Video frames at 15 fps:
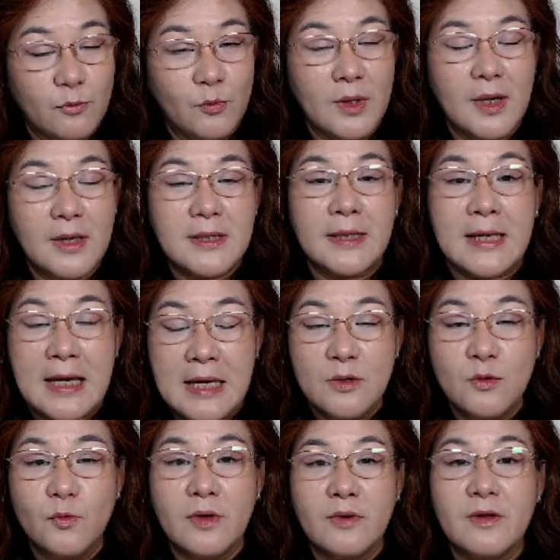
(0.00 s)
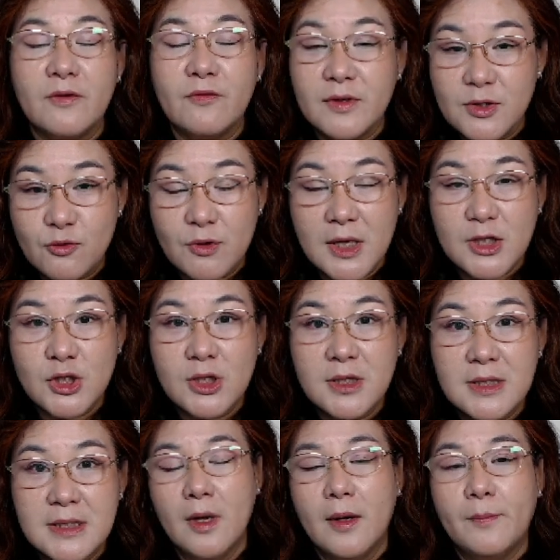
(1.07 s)
Again, with the frustration
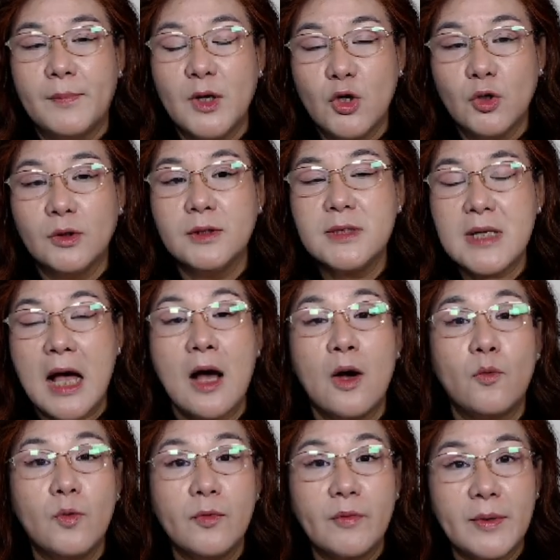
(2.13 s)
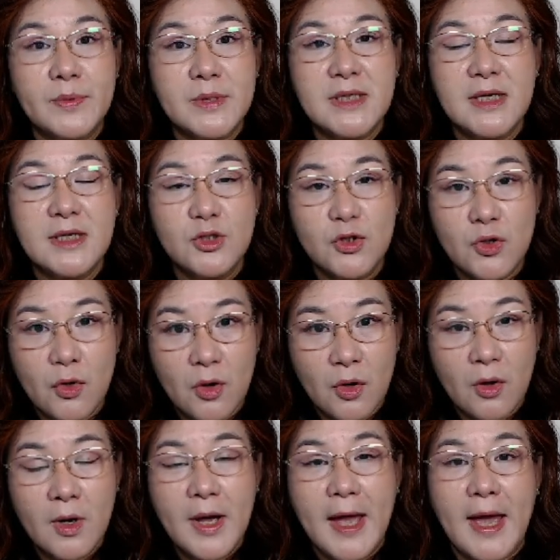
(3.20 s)
star, because hour represents your
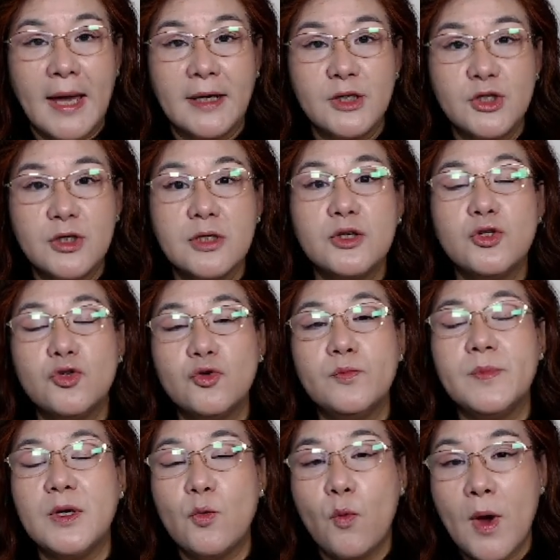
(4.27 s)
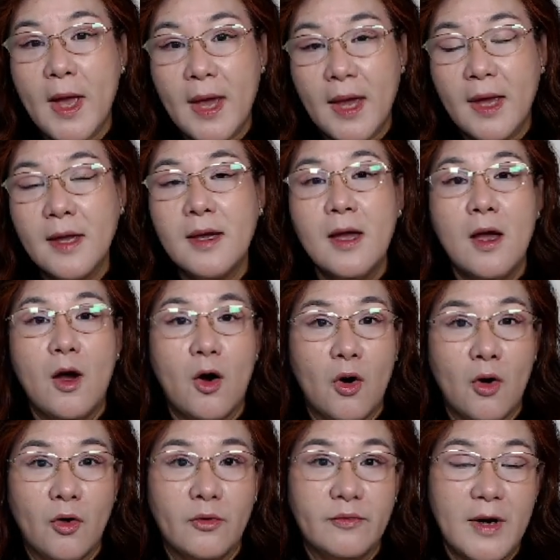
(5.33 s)
actions, do beware of
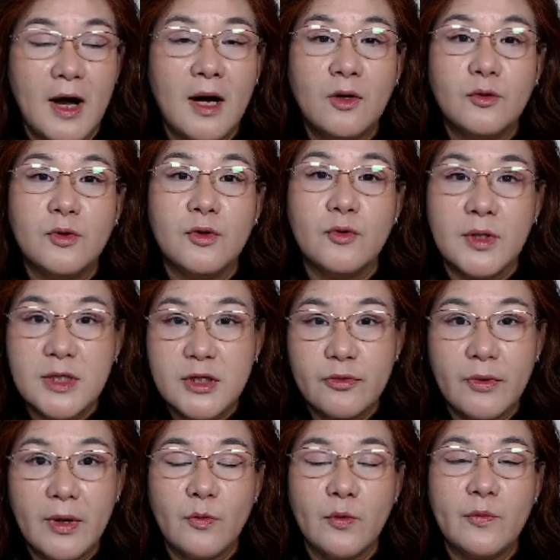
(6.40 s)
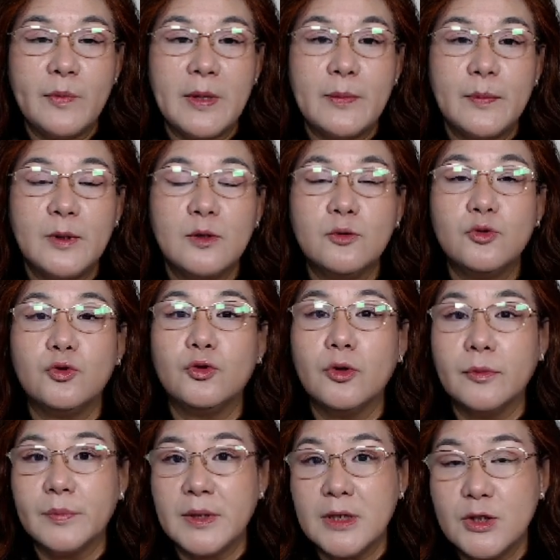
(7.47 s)
how you interact people. Do not
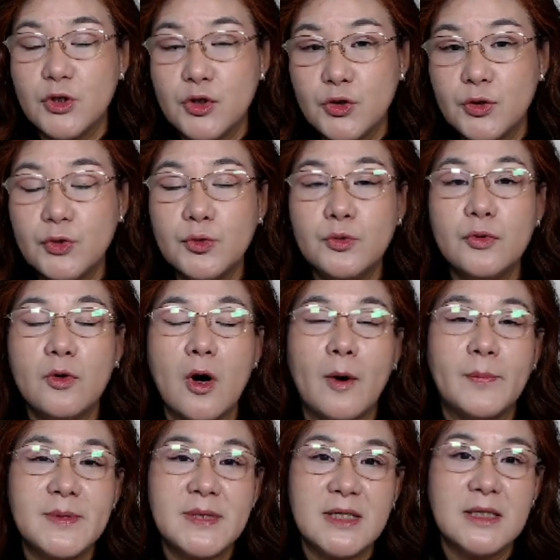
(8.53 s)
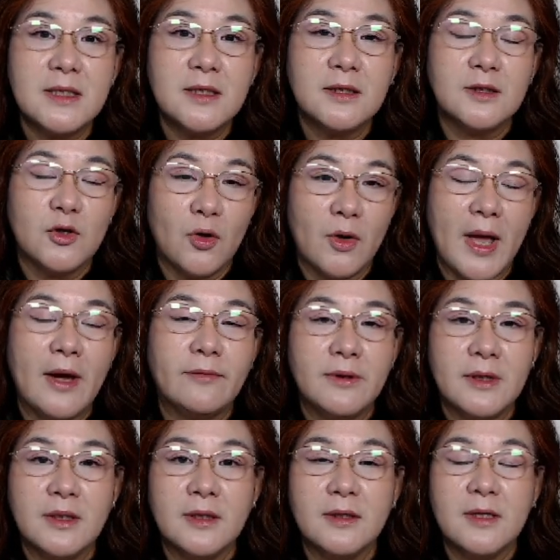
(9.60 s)
be too obstinate or
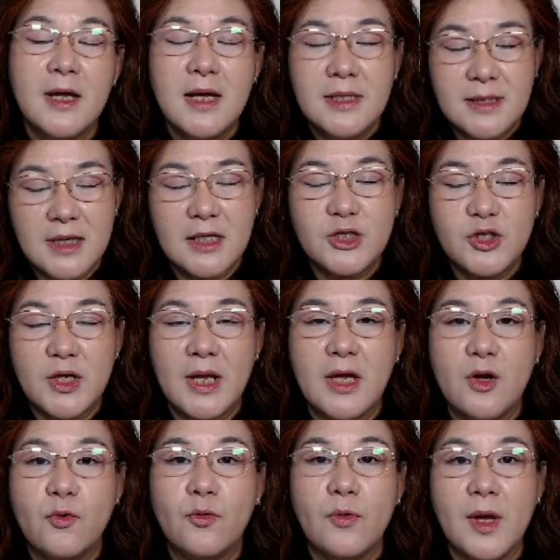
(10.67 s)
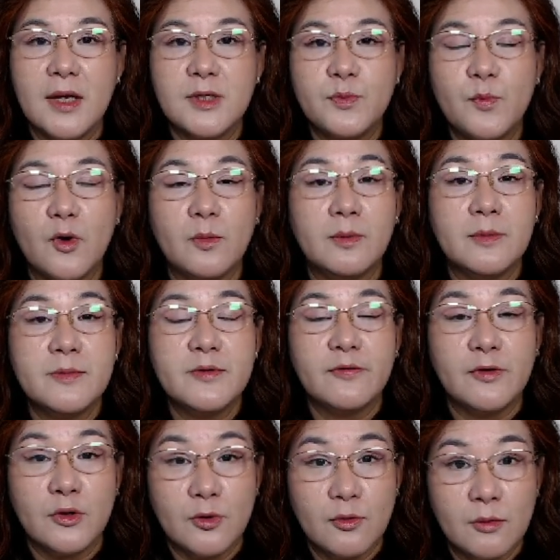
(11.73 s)
arrogant such that it creates problems for
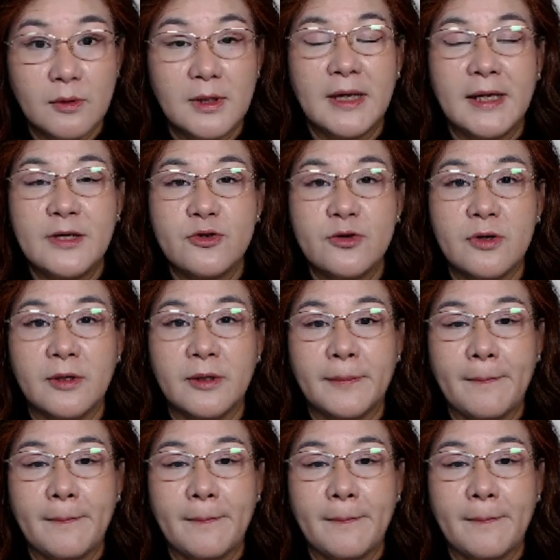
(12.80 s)
you later on.